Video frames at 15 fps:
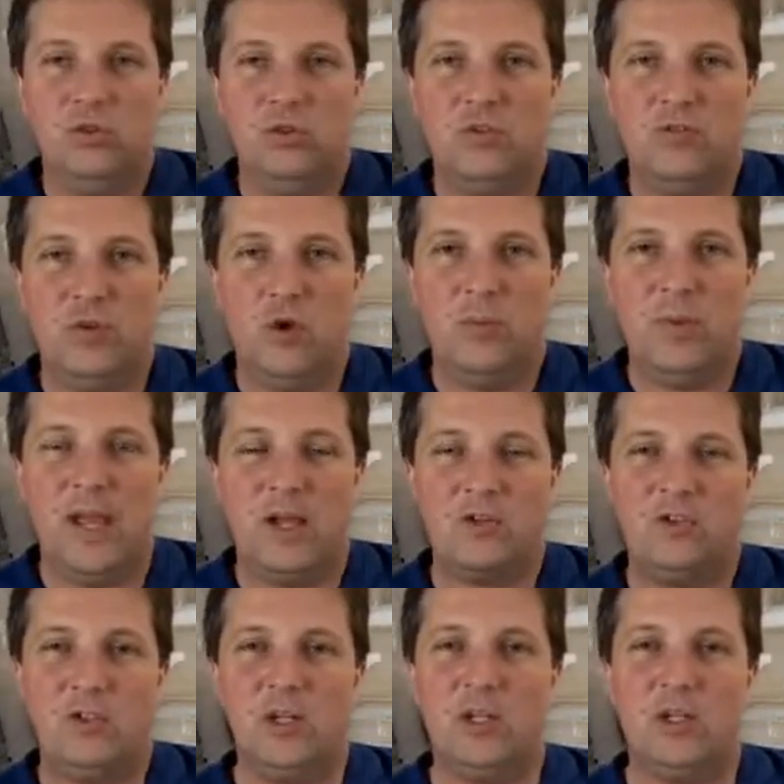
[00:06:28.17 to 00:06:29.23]
the foam
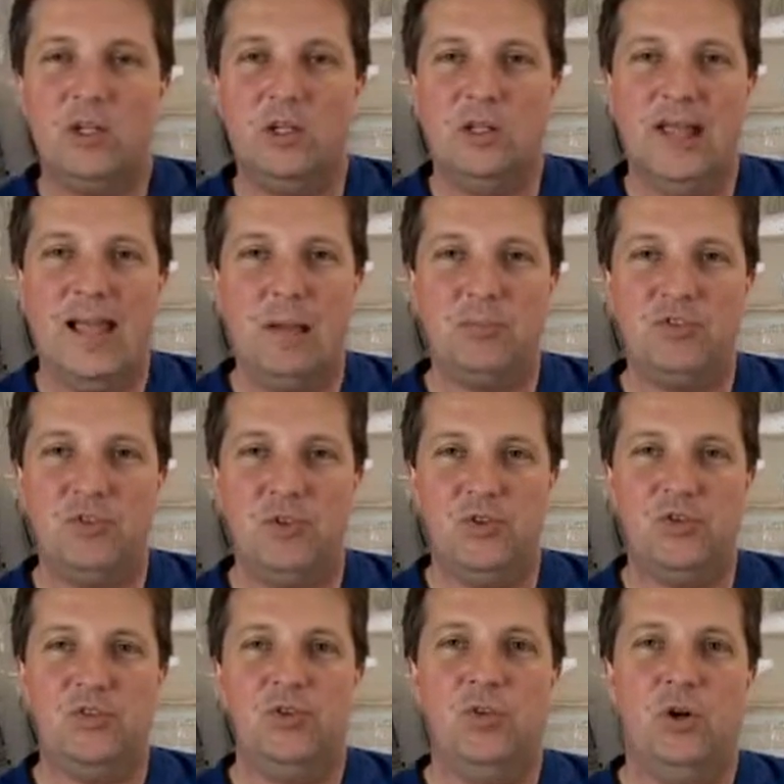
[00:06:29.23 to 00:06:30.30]
actually
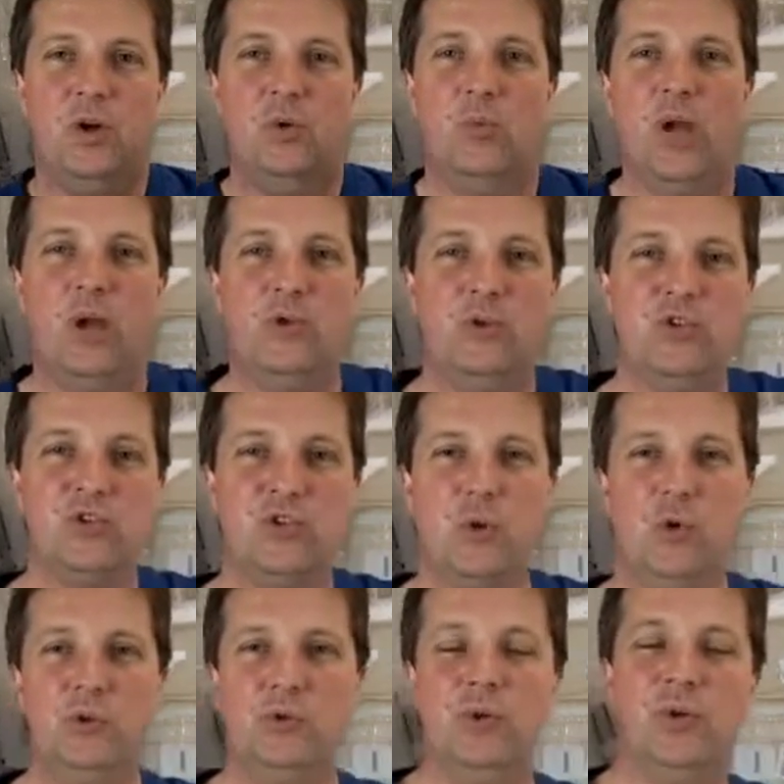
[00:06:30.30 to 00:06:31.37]
collapses around your
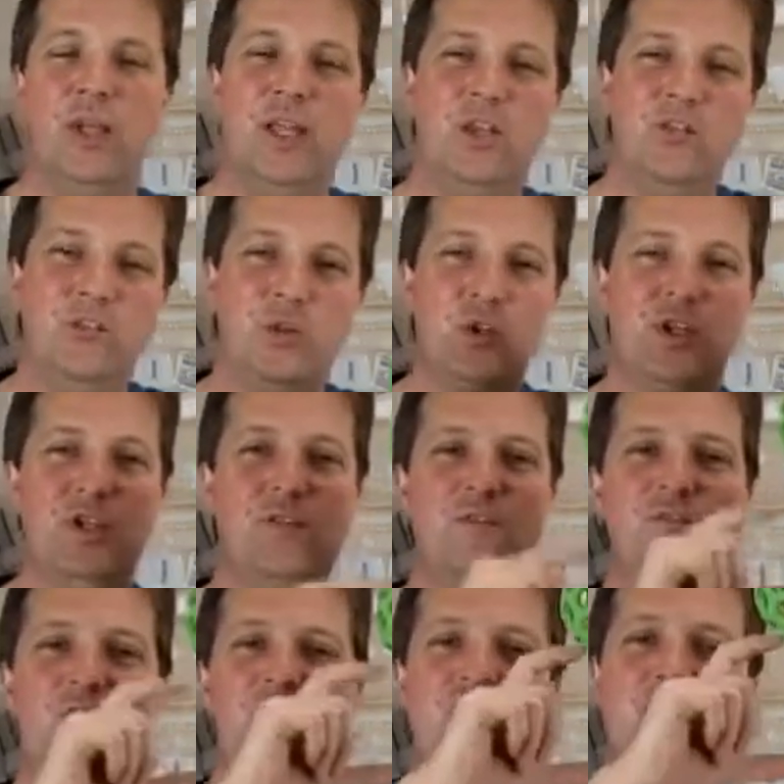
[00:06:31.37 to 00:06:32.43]
shoulder. And if you can
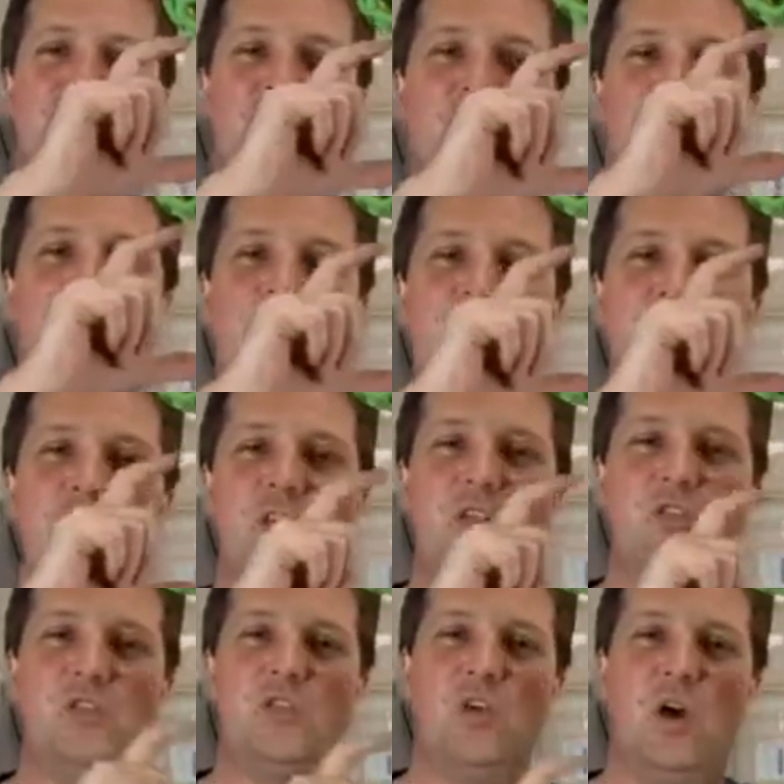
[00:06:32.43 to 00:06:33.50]
envision a lot of
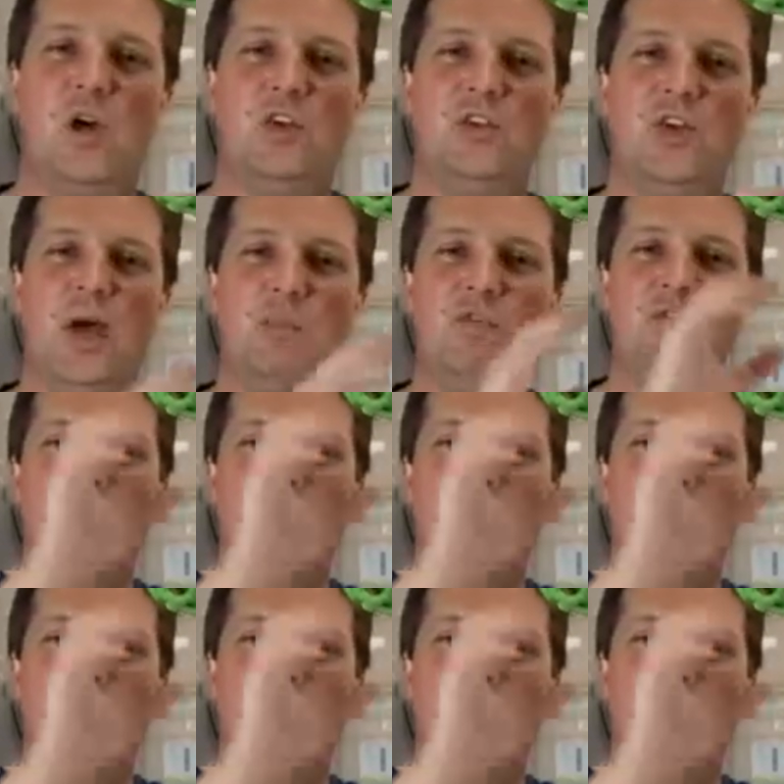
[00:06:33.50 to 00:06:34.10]
these on top